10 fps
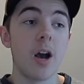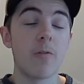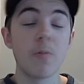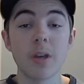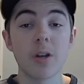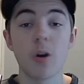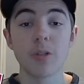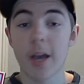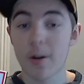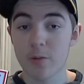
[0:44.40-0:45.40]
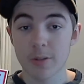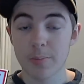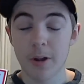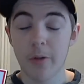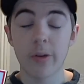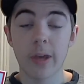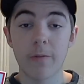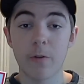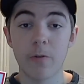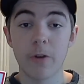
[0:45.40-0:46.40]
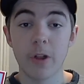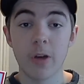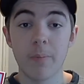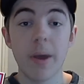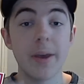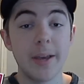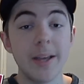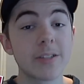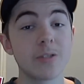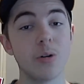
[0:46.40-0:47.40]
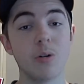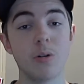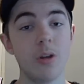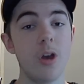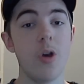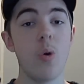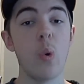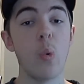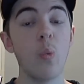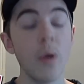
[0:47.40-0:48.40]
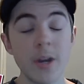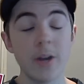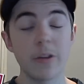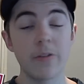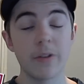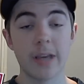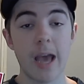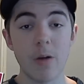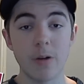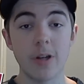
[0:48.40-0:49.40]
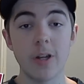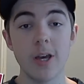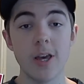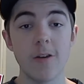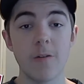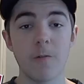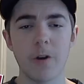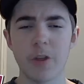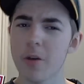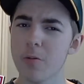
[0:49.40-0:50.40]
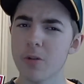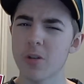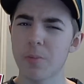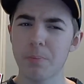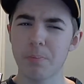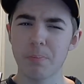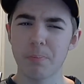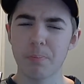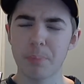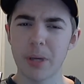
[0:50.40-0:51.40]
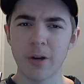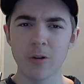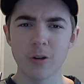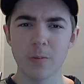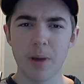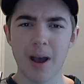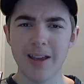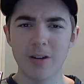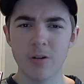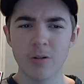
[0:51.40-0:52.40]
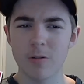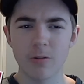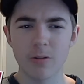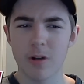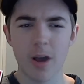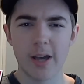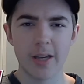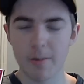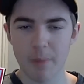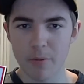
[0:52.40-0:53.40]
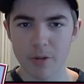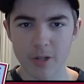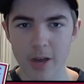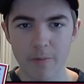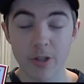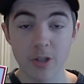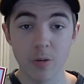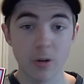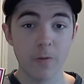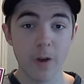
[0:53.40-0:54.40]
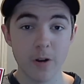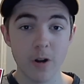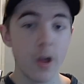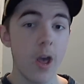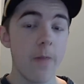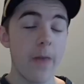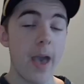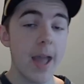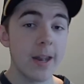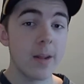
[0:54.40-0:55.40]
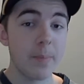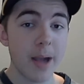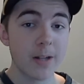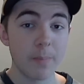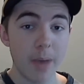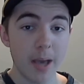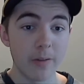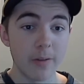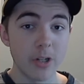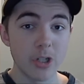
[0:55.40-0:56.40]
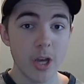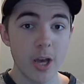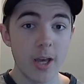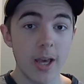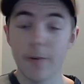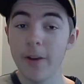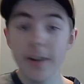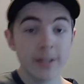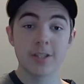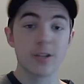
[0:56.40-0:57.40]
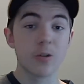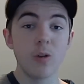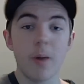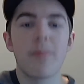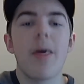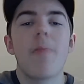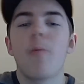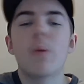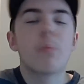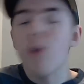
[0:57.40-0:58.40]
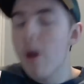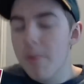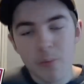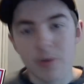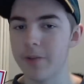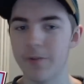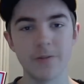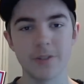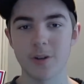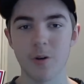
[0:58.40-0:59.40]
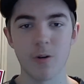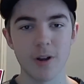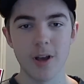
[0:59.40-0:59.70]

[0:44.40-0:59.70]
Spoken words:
For me, Kozak was the player of the game for Villa, but his goal wouldn't have even counted if I think it was Peters or Pieters, or I can't remember his name, the Stoke defender that headed it back to Begovic. If he didn't screw up, we probably wouldn't have even scored.